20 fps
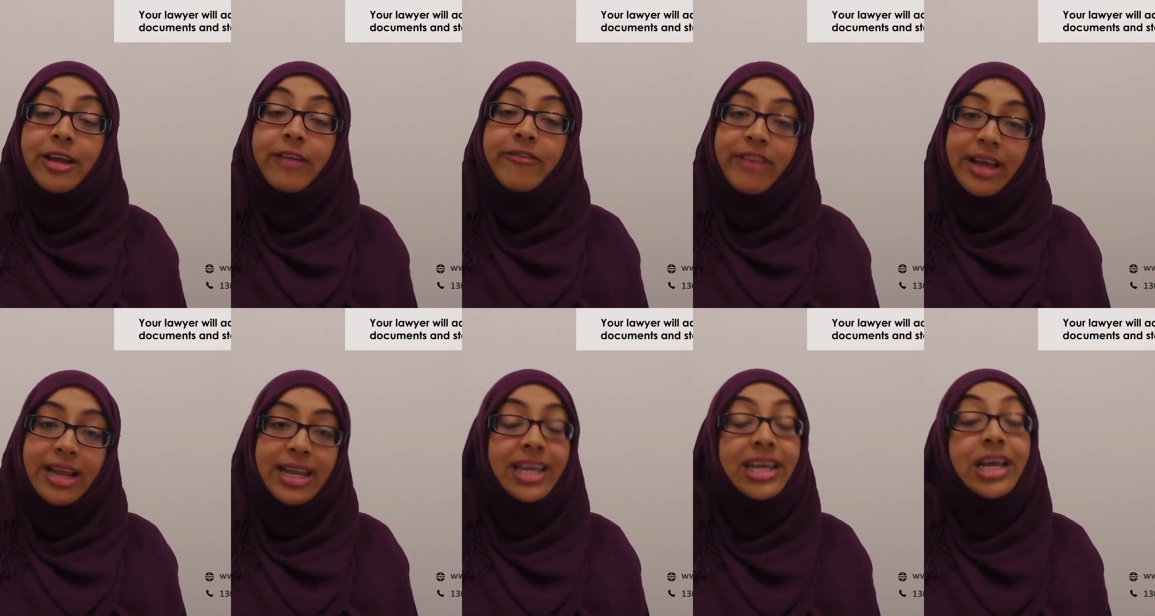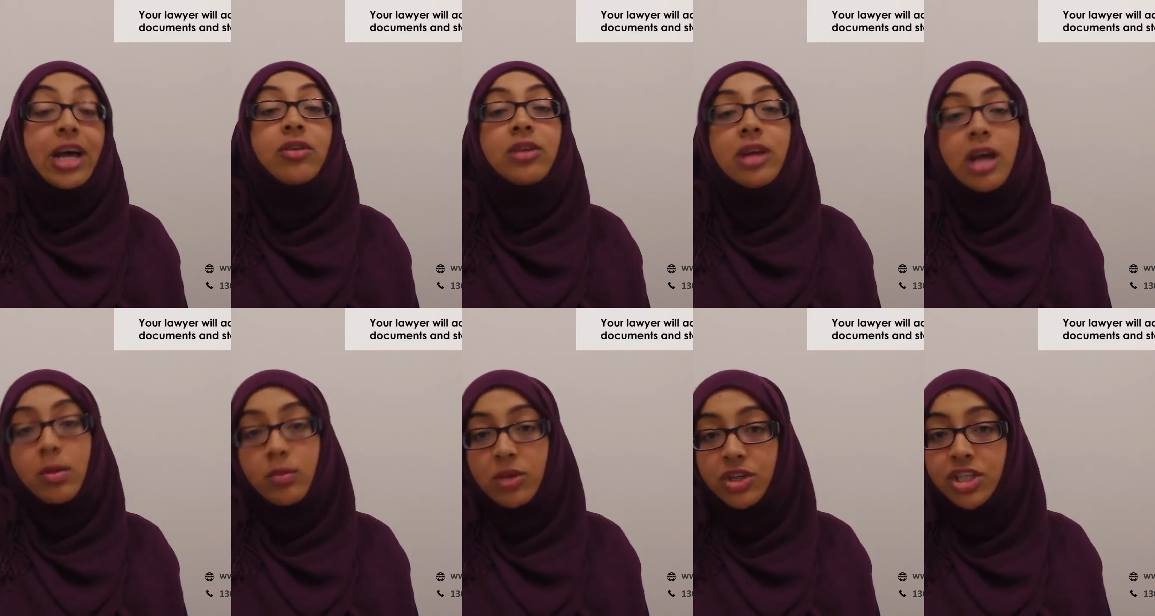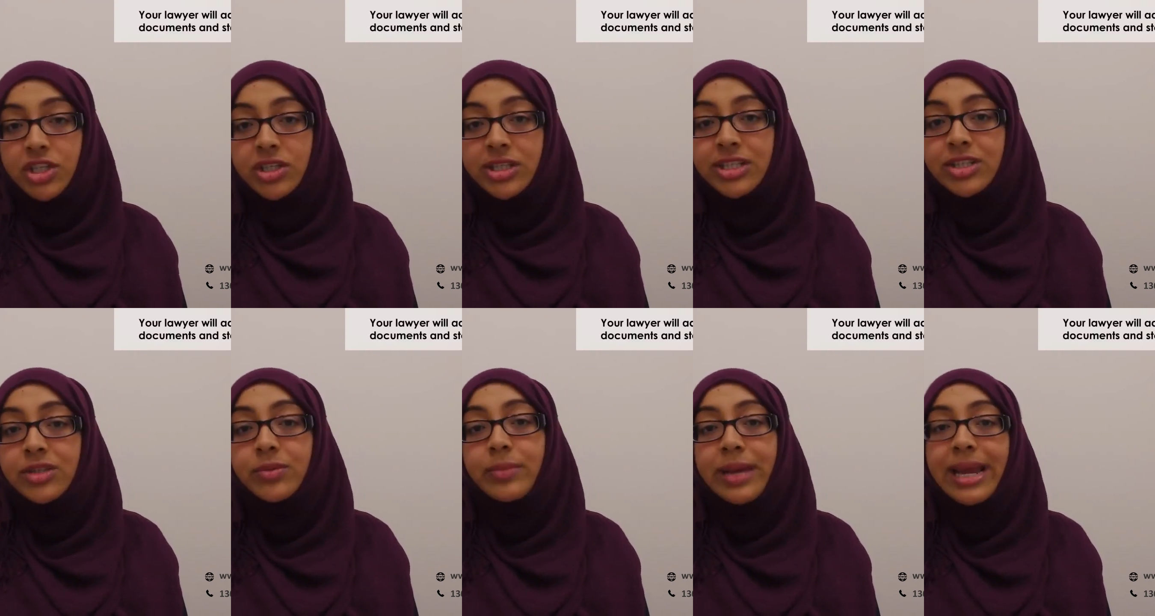finding out how much you
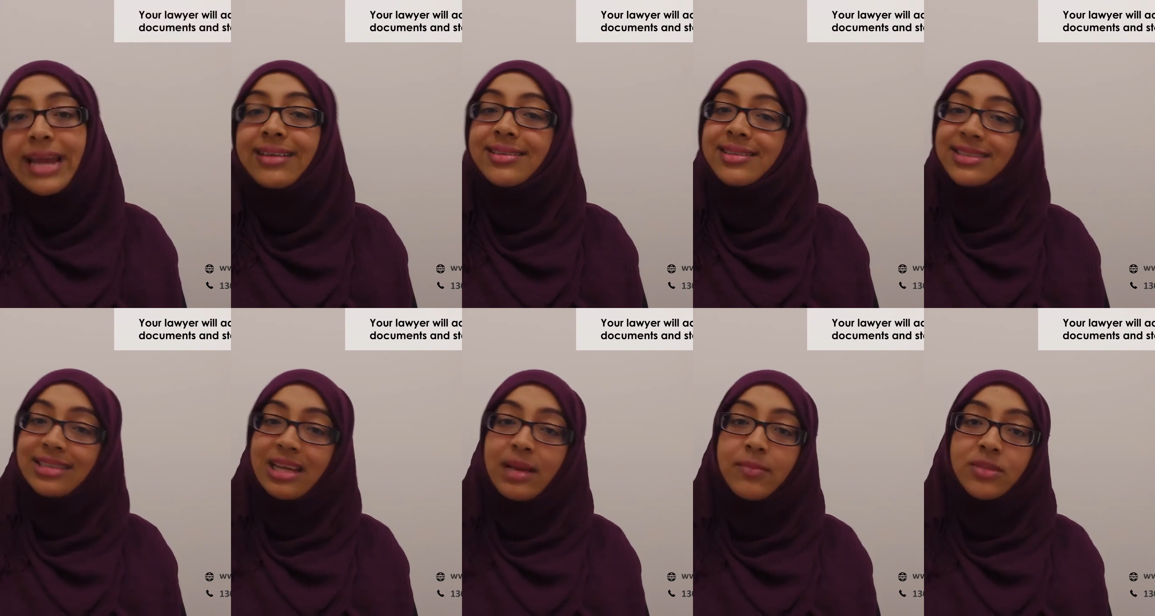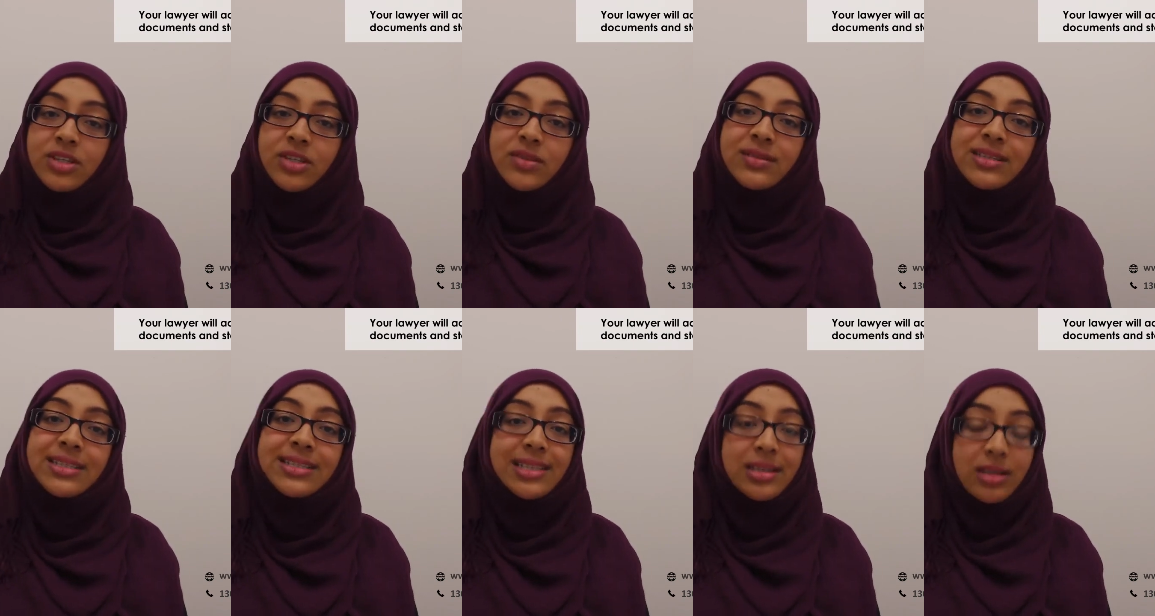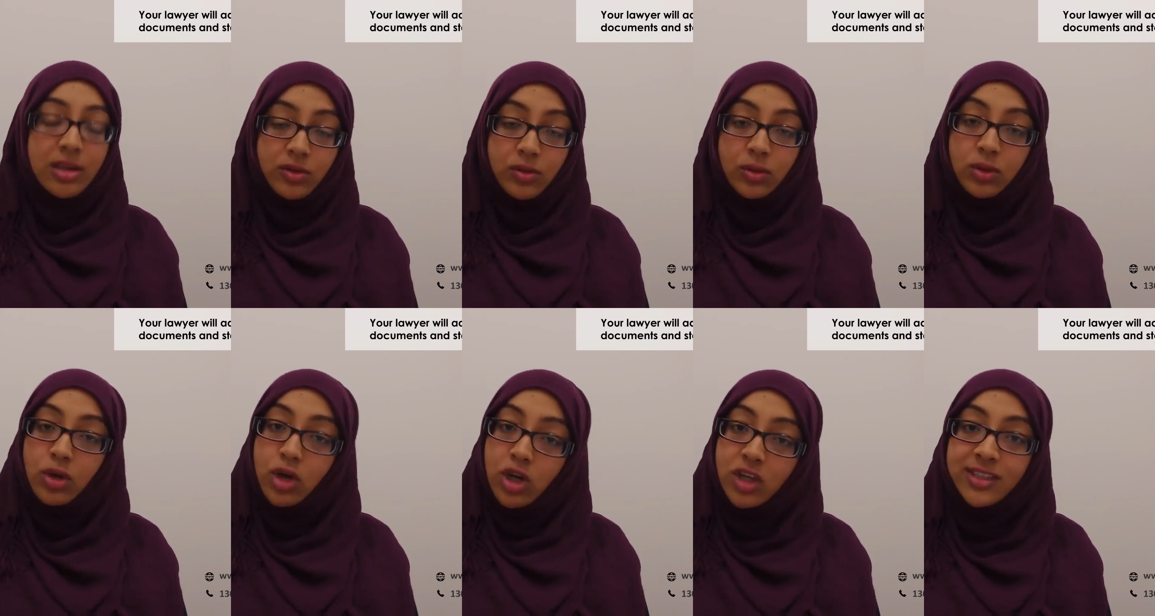need to pay in stamp duties and other
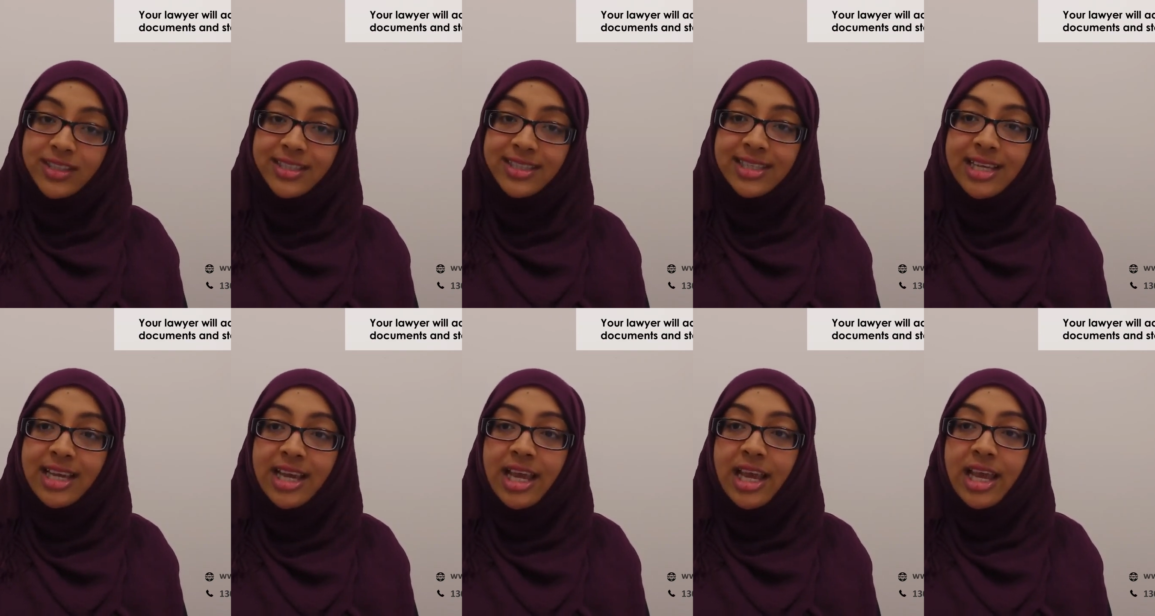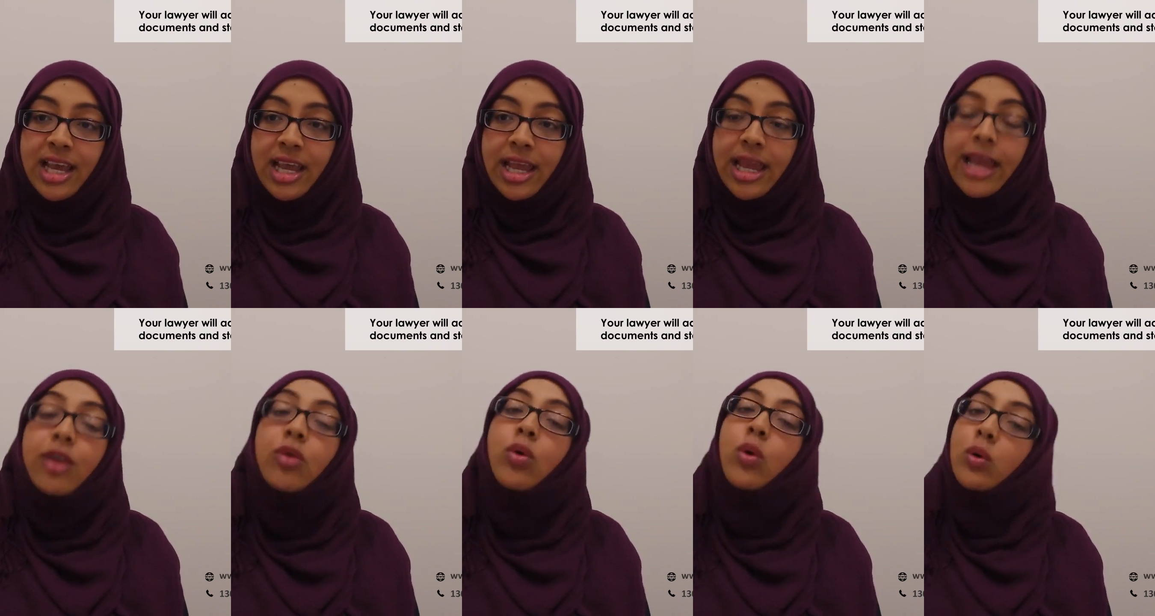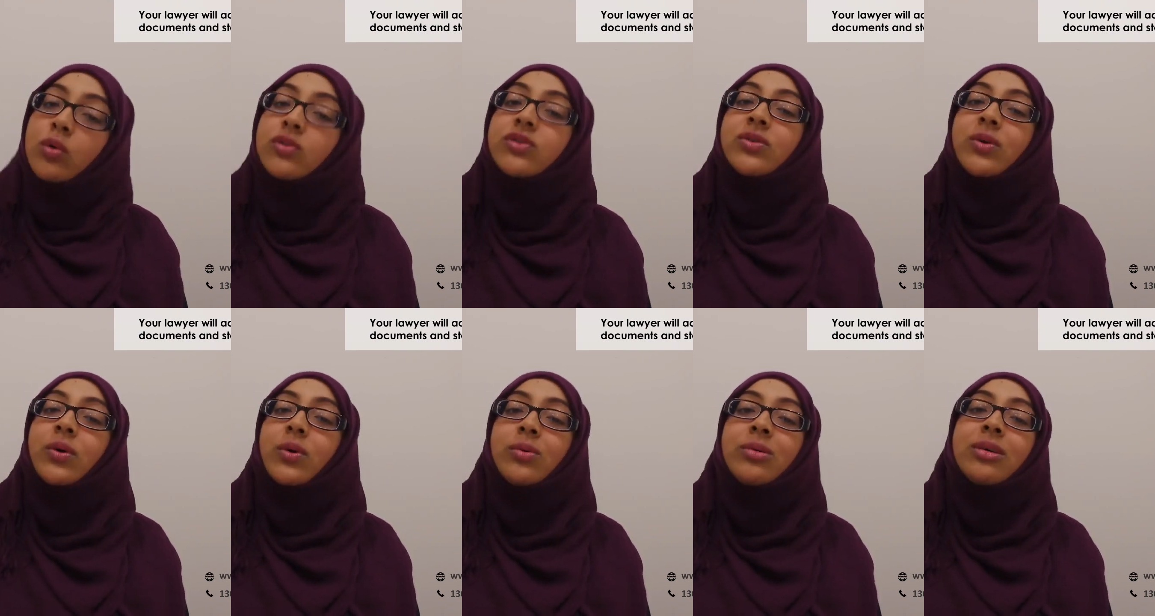costs, and
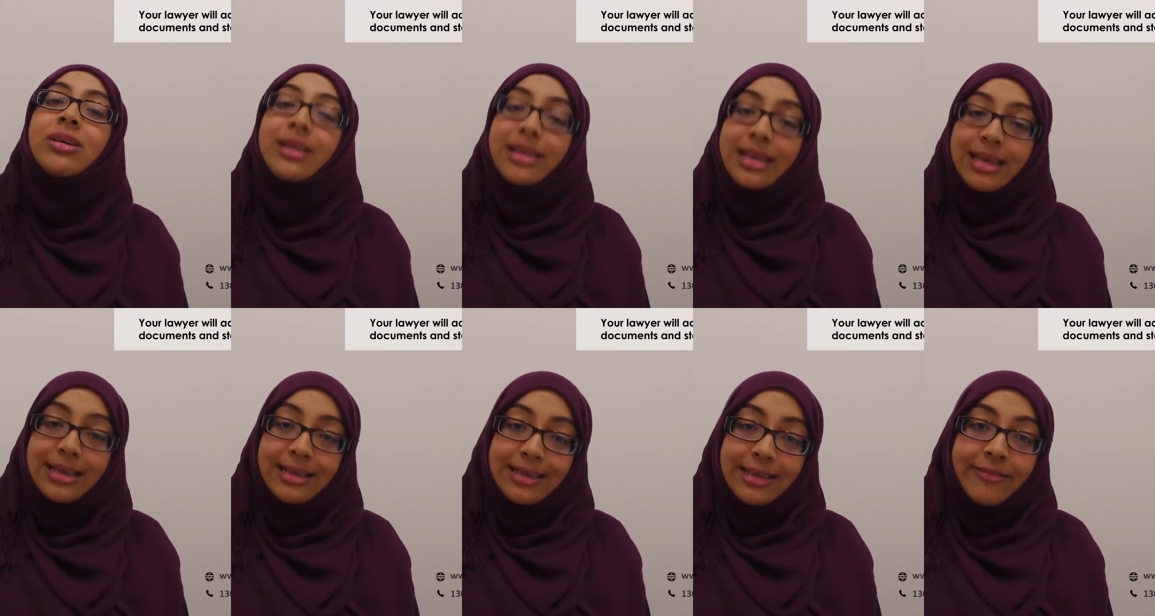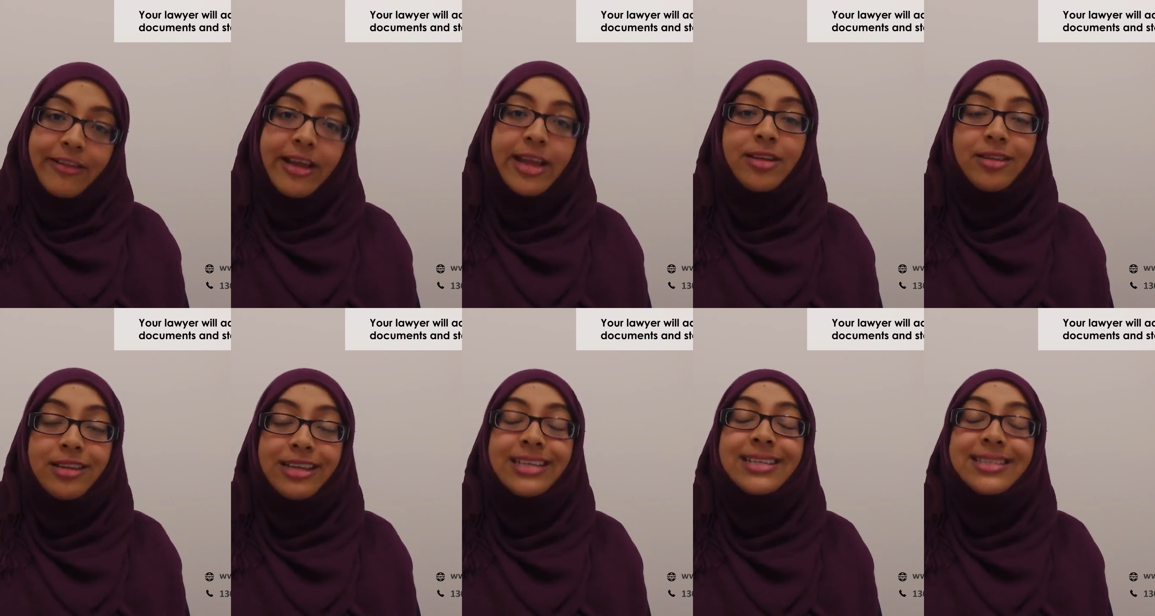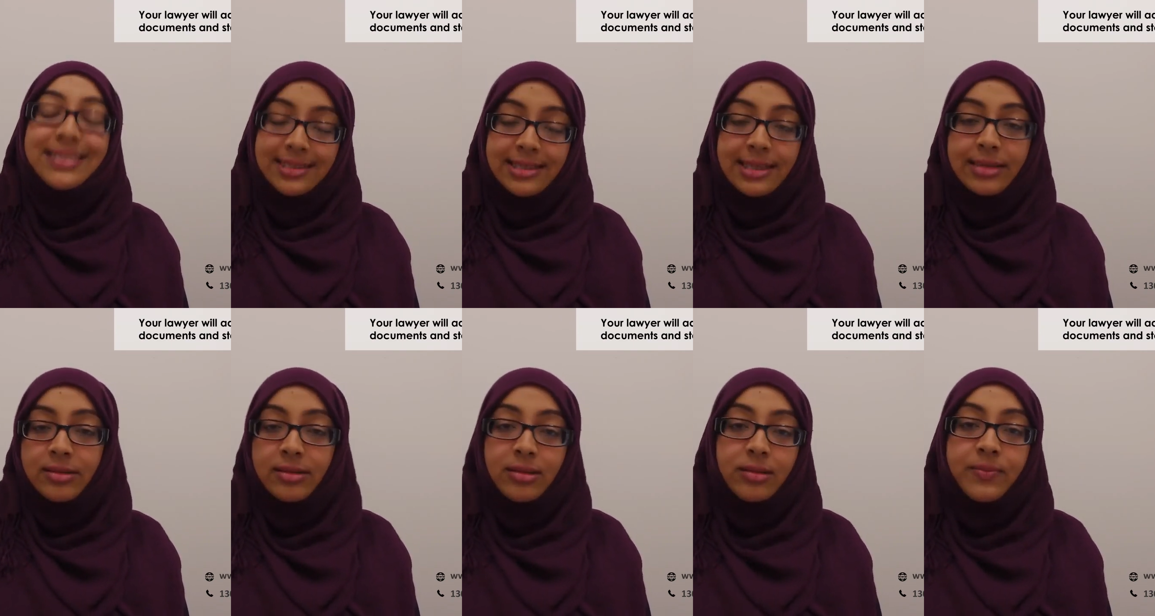also, finally,
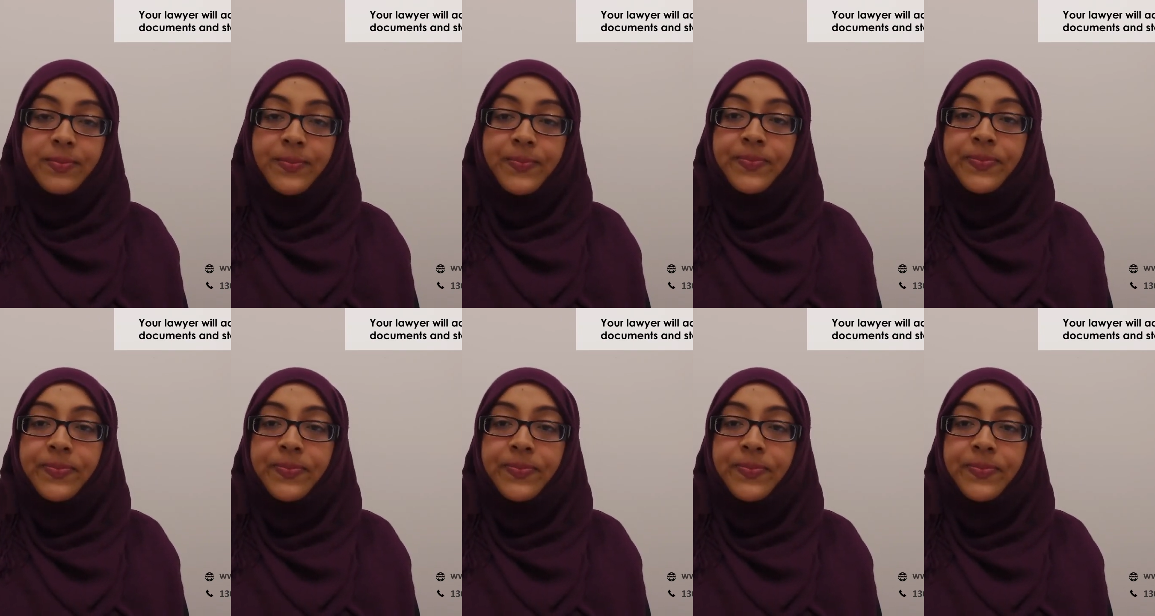settle.